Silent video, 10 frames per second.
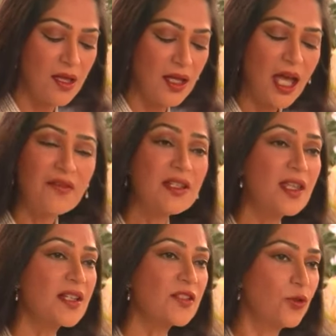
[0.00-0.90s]
Having
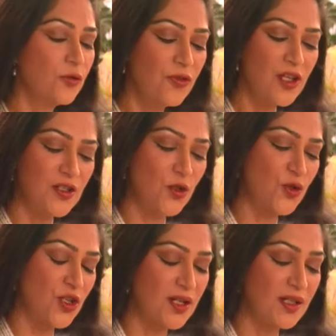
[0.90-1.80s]
thus fulfilled your
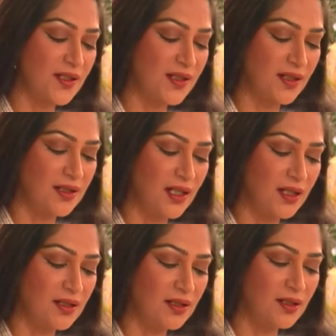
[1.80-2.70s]
journalistic
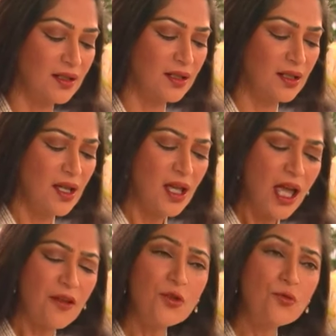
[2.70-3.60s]
deed,
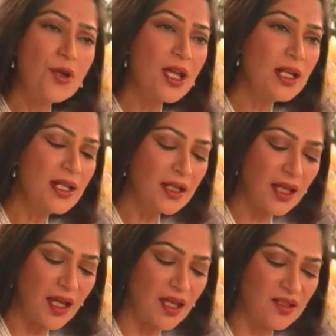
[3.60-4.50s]
have you really
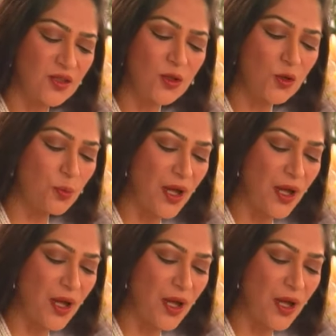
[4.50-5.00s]
cared to look